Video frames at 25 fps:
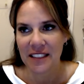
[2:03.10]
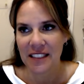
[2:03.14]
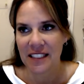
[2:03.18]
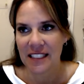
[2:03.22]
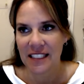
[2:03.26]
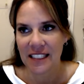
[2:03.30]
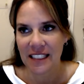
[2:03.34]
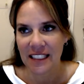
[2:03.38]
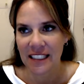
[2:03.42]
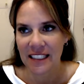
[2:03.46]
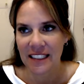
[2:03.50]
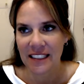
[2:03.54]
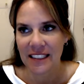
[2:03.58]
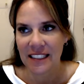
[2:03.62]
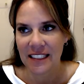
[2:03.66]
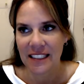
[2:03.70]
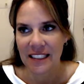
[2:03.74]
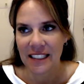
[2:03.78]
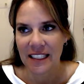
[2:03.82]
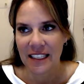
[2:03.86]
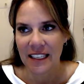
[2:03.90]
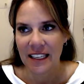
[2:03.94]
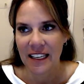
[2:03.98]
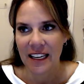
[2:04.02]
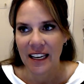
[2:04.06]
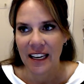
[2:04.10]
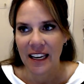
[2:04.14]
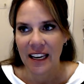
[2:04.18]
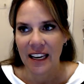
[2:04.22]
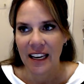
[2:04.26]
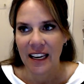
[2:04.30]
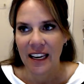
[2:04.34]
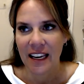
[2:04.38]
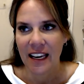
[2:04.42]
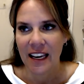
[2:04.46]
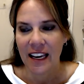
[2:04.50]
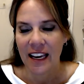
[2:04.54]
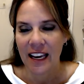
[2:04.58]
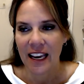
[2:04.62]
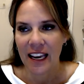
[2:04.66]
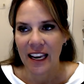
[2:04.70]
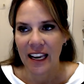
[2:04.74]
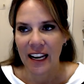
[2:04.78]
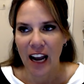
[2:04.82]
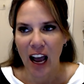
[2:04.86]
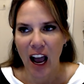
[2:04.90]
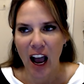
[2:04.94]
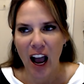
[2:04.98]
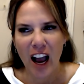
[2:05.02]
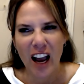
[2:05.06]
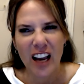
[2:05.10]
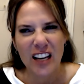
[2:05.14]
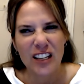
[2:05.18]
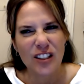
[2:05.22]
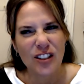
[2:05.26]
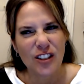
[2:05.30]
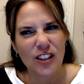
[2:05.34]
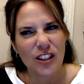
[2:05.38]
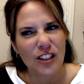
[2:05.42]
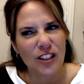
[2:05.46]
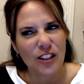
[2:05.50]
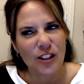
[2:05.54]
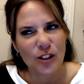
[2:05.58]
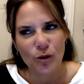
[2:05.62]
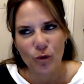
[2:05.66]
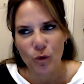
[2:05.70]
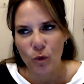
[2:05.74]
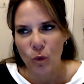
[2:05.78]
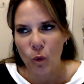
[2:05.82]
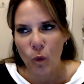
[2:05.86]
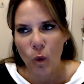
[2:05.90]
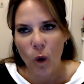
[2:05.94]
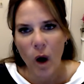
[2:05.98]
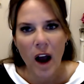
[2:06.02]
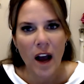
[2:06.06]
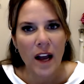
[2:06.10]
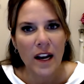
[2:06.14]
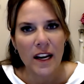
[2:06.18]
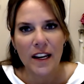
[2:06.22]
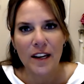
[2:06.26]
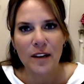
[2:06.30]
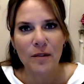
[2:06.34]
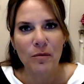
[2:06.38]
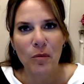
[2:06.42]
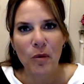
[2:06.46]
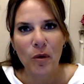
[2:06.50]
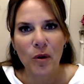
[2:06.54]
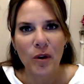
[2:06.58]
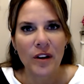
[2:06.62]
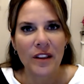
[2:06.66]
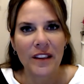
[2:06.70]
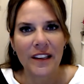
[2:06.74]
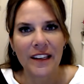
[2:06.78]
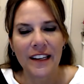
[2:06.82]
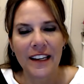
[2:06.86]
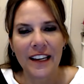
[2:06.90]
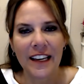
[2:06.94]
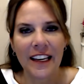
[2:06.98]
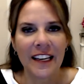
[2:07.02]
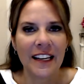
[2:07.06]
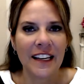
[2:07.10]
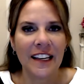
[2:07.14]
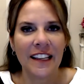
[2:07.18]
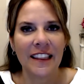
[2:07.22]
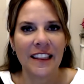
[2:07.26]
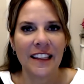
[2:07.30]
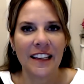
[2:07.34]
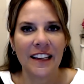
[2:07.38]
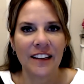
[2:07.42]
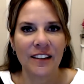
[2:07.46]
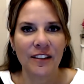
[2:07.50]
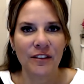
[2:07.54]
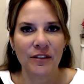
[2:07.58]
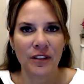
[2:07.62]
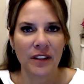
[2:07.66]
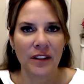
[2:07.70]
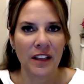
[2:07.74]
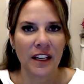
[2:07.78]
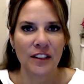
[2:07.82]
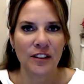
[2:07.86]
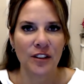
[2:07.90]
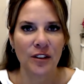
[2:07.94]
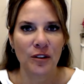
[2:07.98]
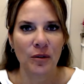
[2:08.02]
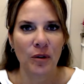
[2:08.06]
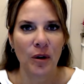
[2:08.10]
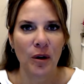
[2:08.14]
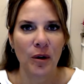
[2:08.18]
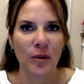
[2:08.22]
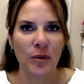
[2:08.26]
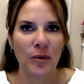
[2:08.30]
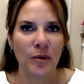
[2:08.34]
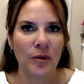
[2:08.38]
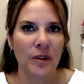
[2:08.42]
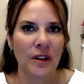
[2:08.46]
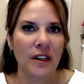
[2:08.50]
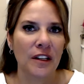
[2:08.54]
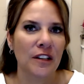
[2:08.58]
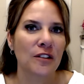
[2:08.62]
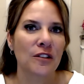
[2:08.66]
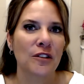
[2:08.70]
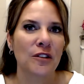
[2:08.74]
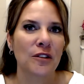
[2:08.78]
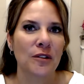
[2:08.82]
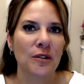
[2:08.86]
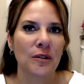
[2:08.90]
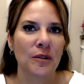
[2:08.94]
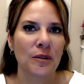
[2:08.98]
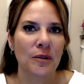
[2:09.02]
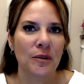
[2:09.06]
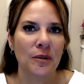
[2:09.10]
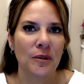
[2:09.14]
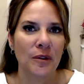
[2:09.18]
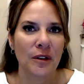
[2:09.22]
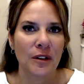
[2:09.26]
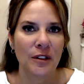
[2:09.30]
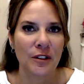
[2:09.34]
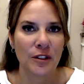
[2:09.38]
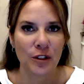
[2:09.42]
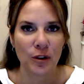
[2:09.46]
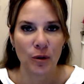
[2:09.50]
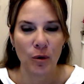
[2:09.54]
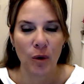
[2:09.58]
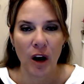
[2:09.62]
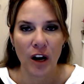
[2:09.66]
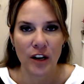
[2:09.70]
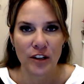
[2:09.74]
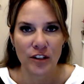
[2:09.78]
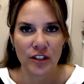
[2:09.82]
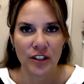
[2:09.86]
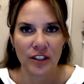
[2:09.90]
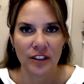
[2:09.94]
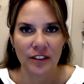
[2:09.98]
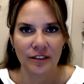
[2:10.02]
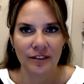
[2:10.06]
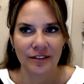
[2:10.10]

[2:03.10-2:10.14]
seeds and I just wanted more than anything for that to grow into a squash.